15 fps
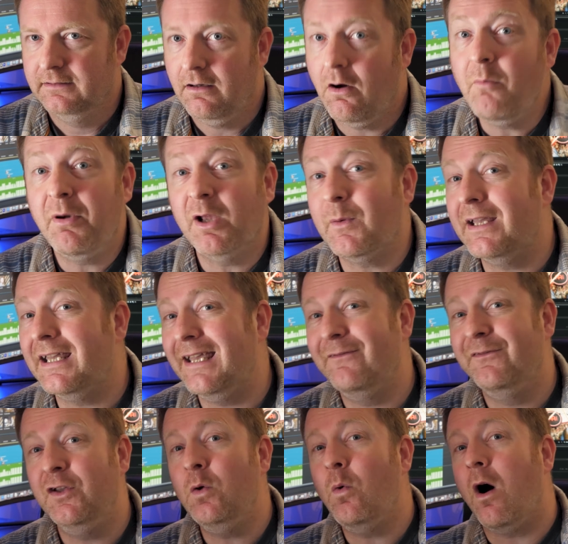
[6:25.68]
Oh, by the way,
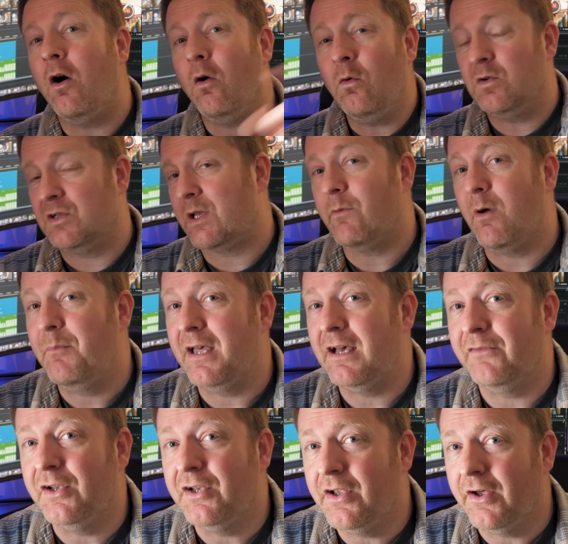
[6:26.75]
if you are also a bit
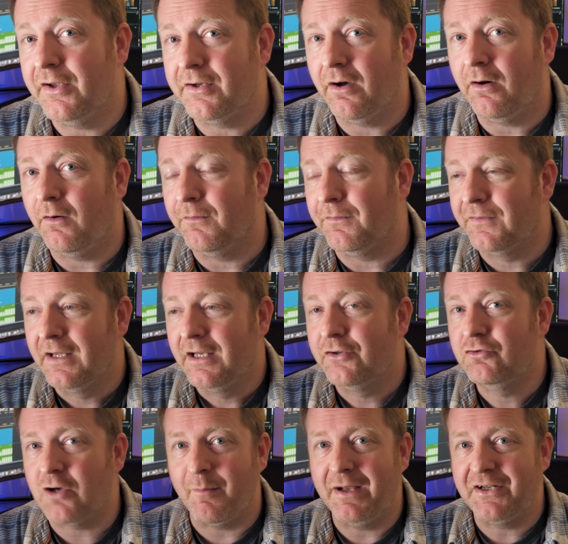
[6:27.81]
of a nerd of
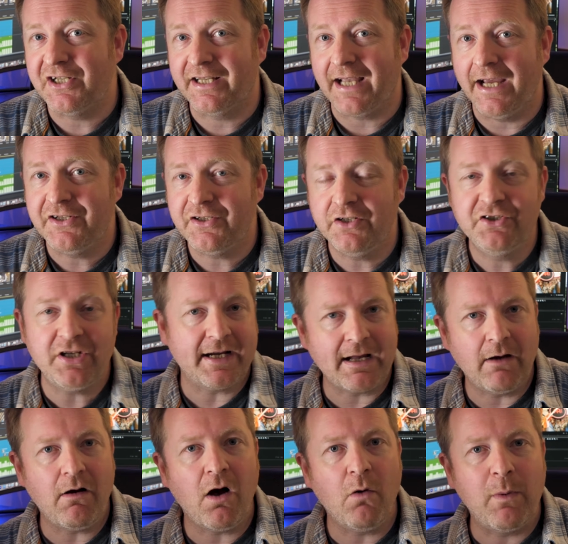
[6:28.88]
drum education, check
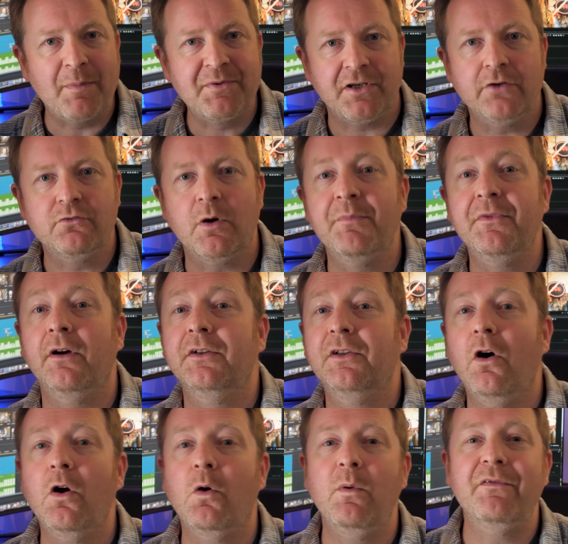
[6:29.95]
out our website
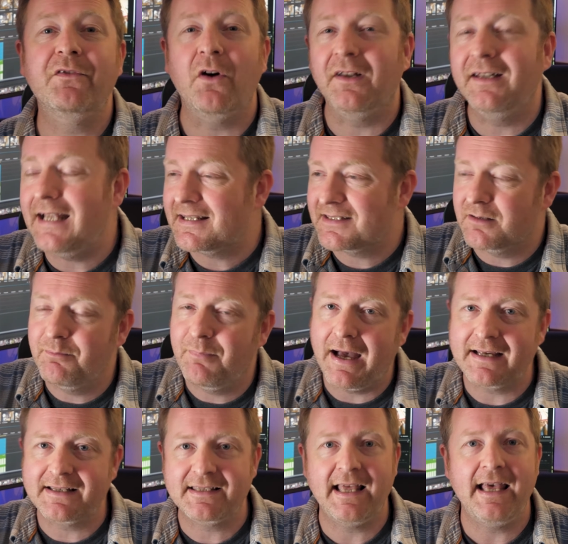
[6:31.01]
drum.dog. We've got lesson
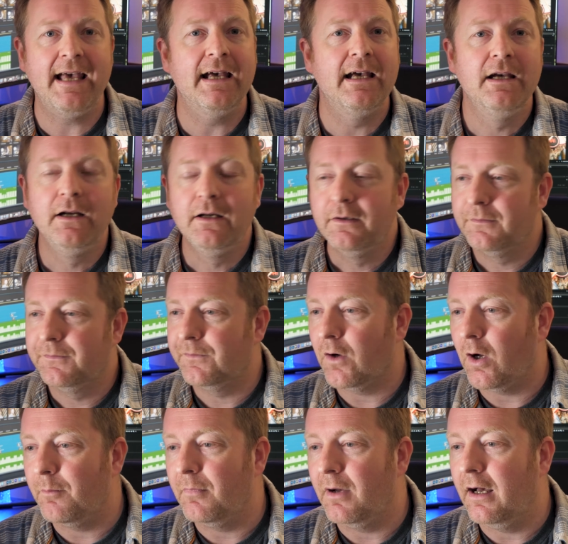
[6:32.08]
packs there
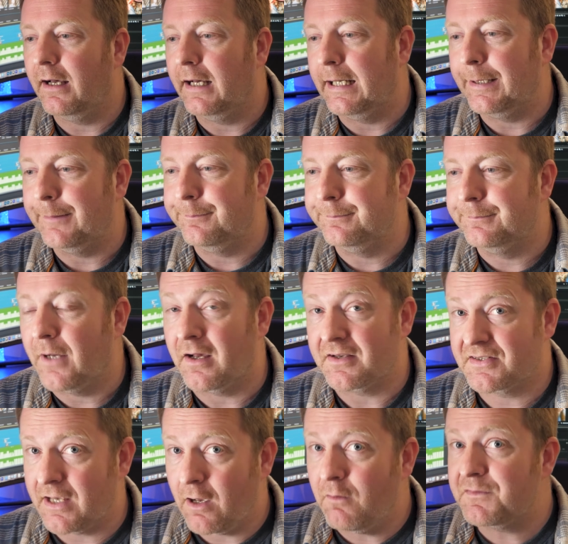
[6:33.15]
from
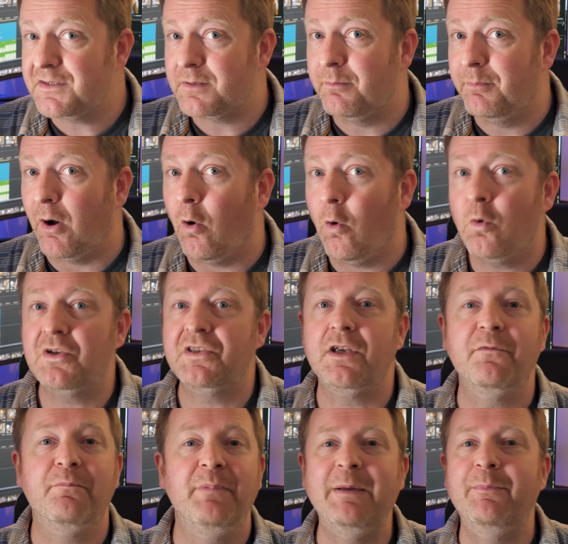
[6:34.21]
ourselves, but
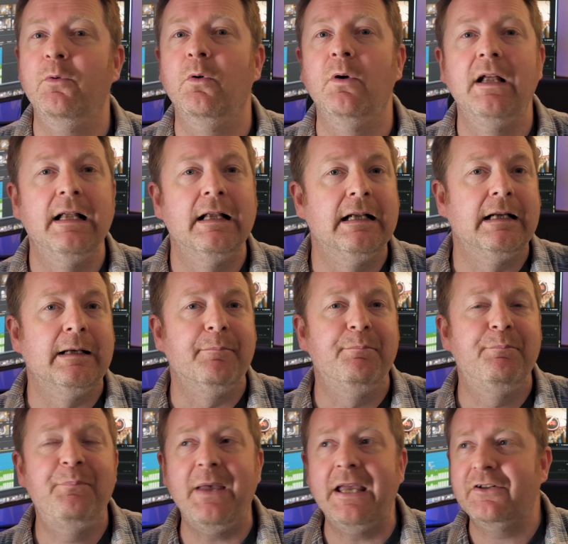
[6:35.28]
also people,
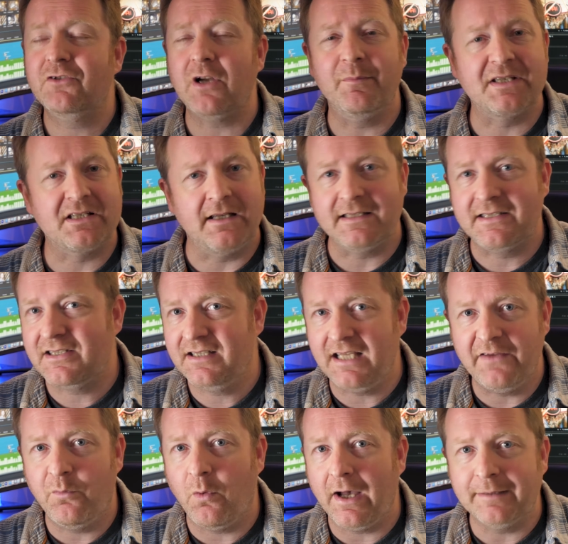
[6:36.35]
big drummers like
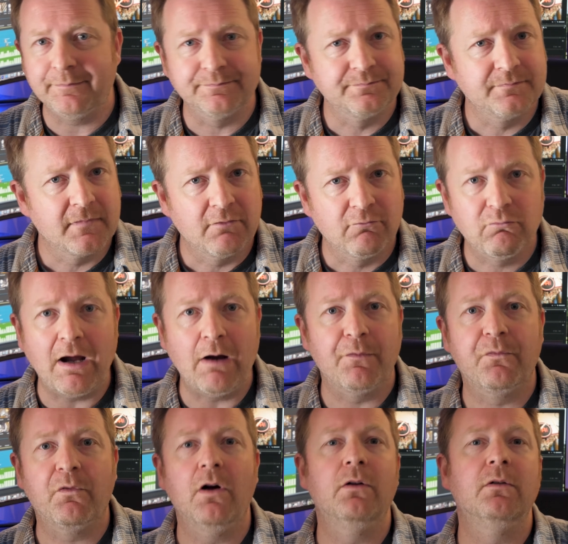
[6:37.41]
Steve White,
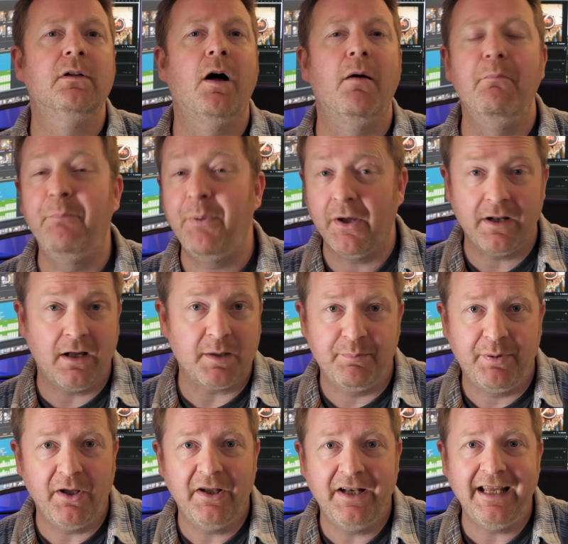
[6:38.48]
Ralph Roll, Bernard
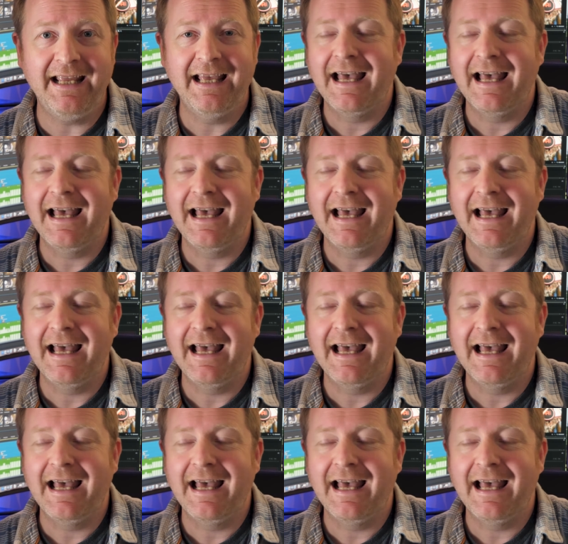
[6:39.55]
Purdy,